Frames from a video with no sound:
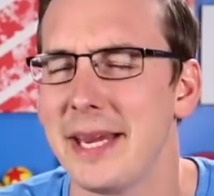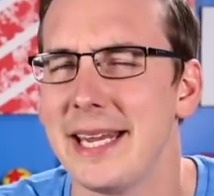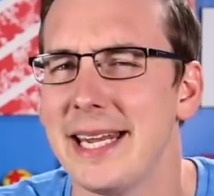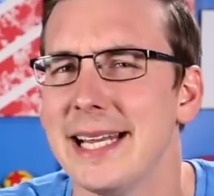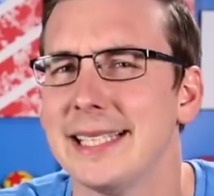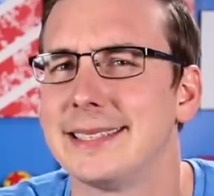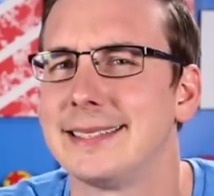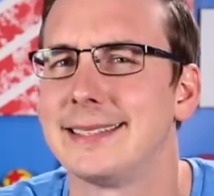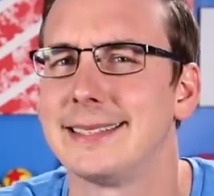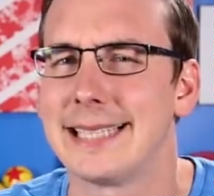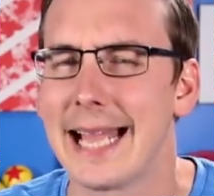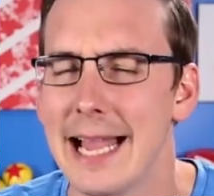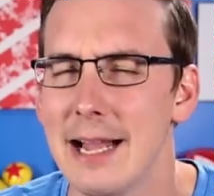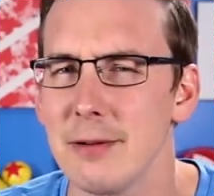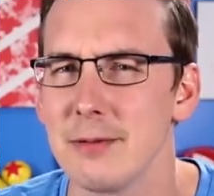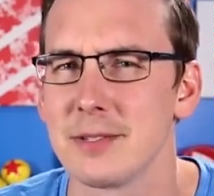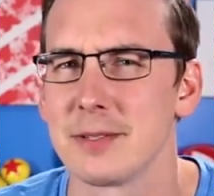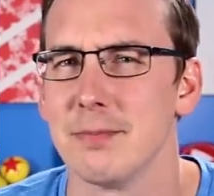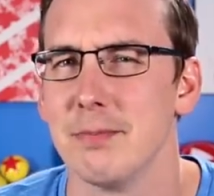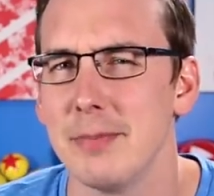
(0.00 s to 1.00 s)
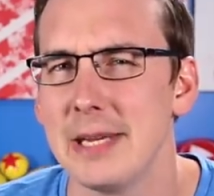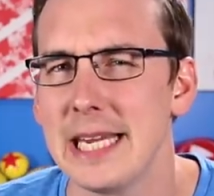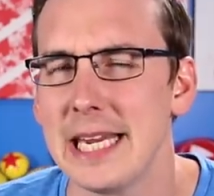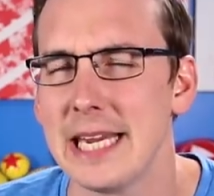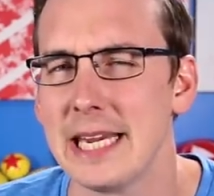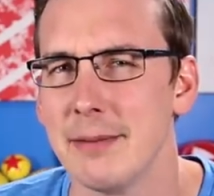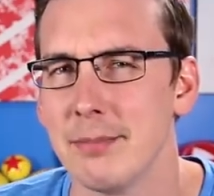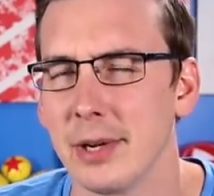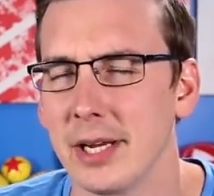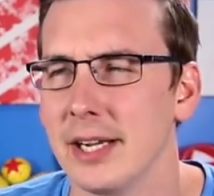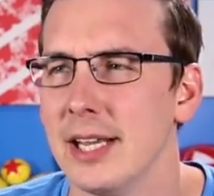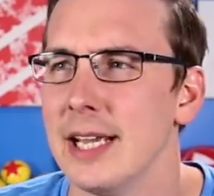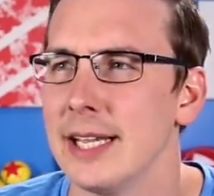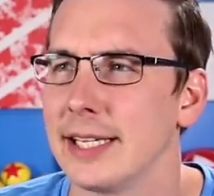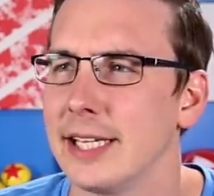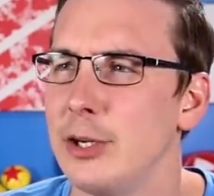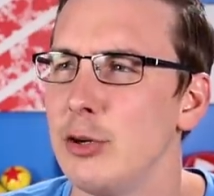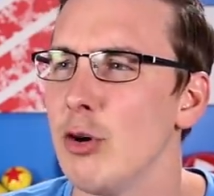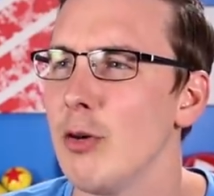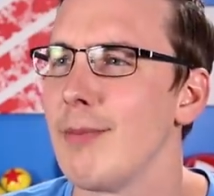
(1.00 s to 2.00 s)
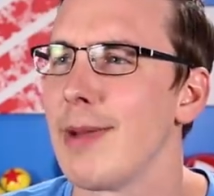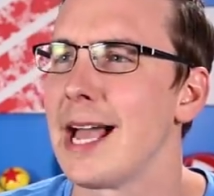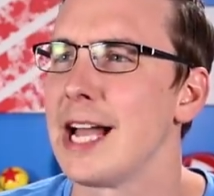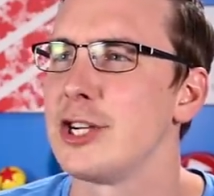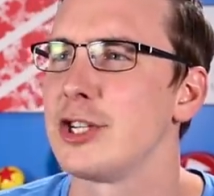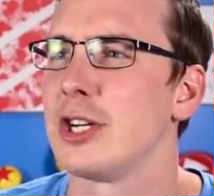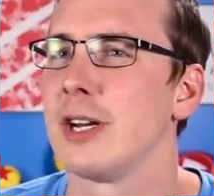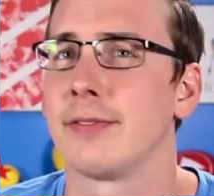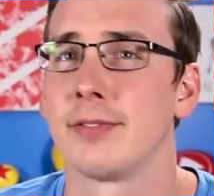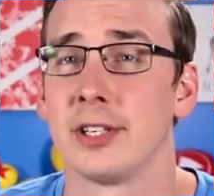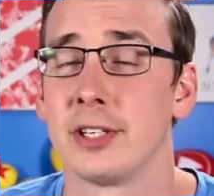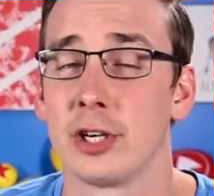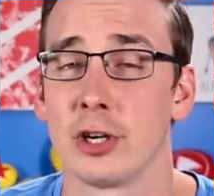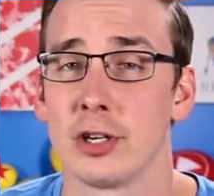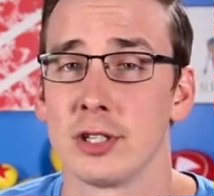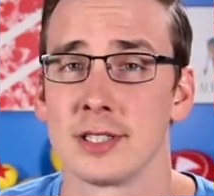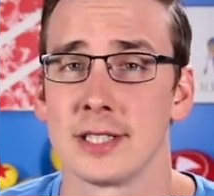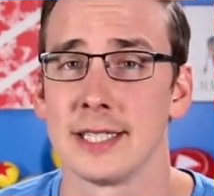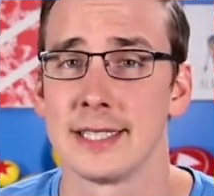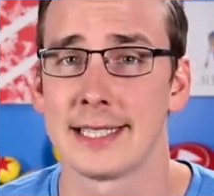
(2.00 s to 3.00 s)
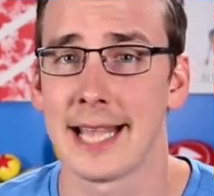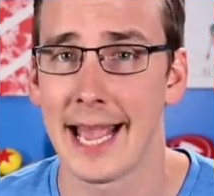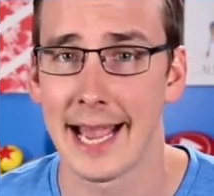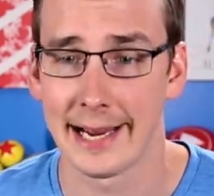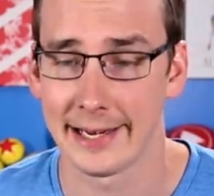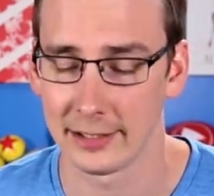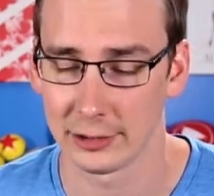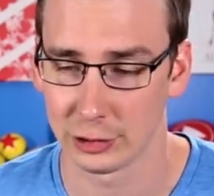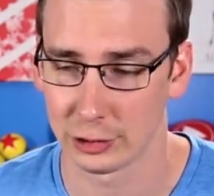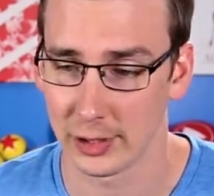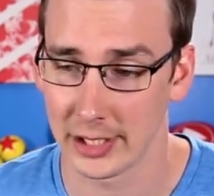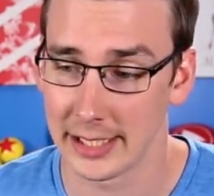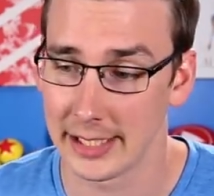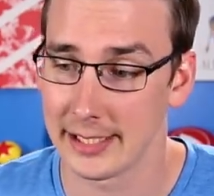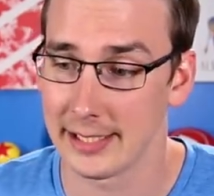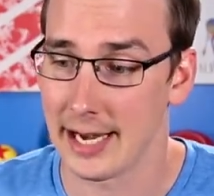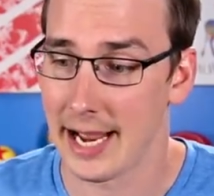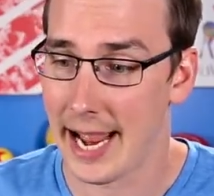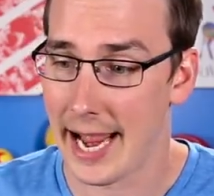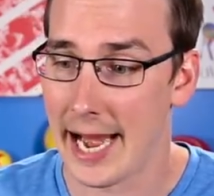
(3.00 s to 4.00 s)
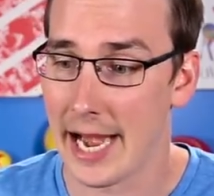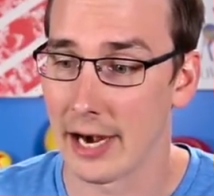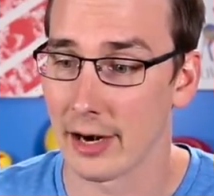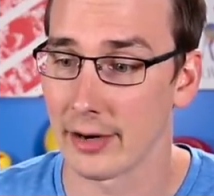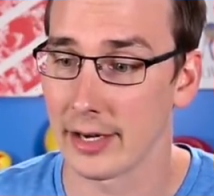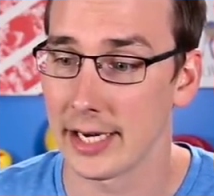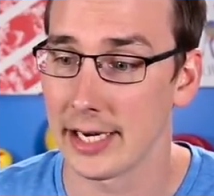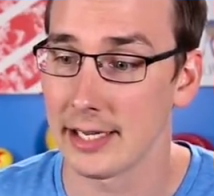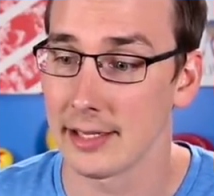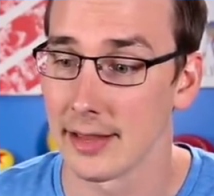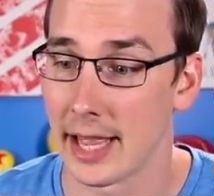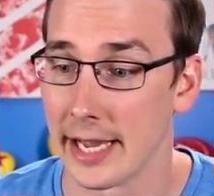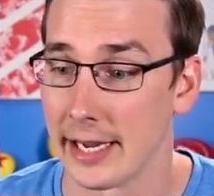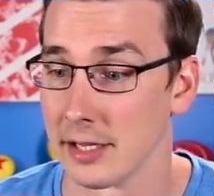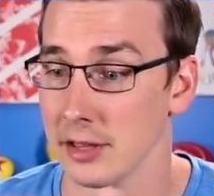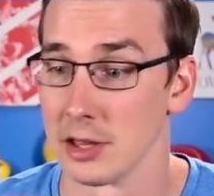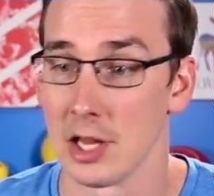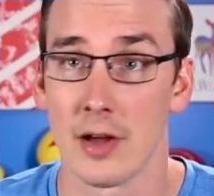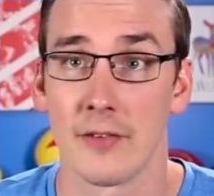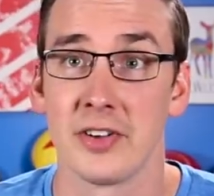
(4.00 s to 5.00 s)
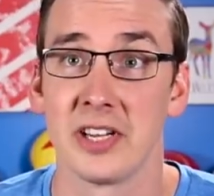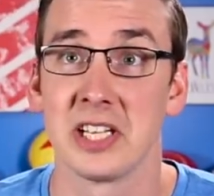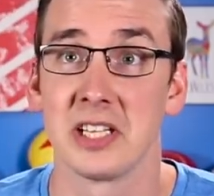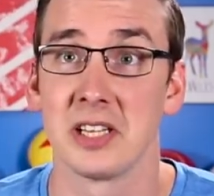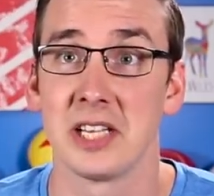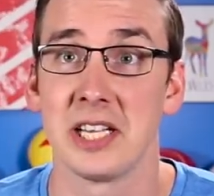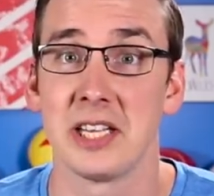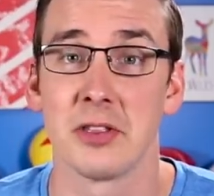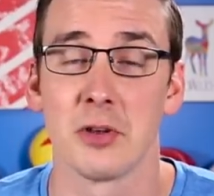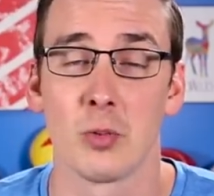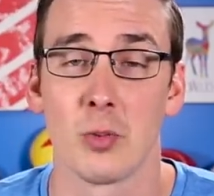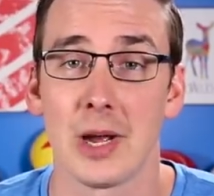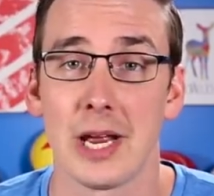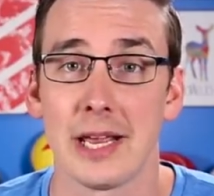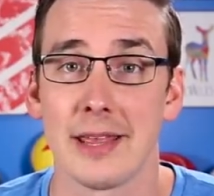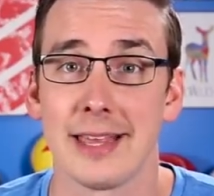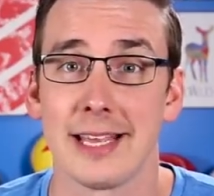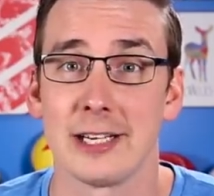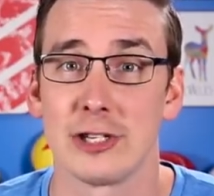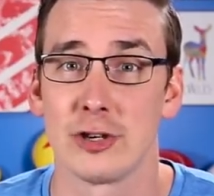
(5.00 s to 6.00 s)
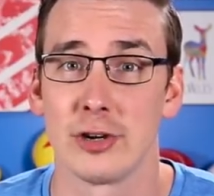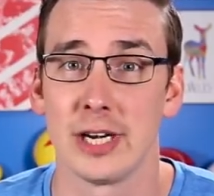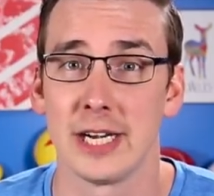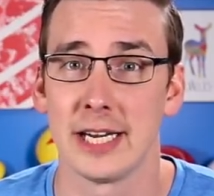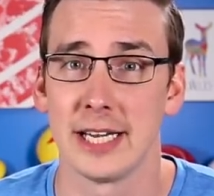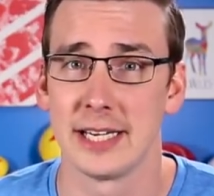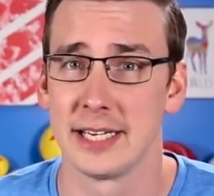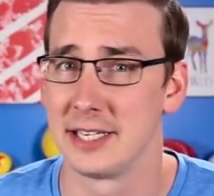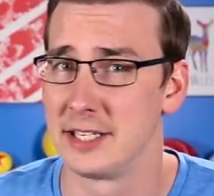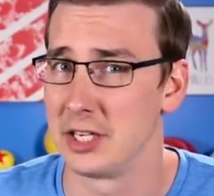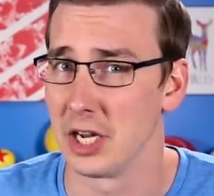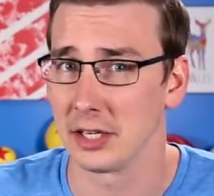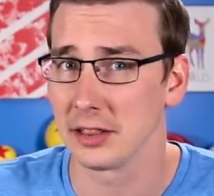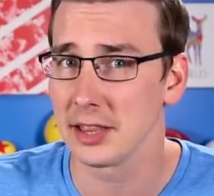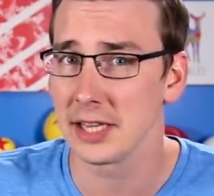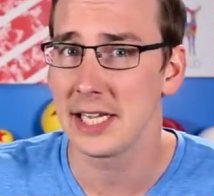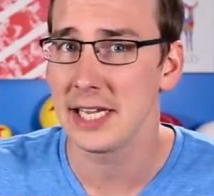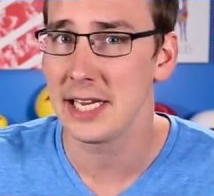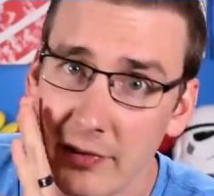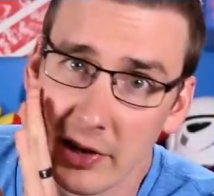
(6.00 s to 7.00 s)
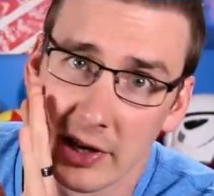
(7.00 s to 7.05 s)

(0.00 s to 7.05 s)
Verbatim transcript: I mean, it sounds mean, but can you imagine if the Dursleys had treated Harry, like, lovingly the way they treated Dudley?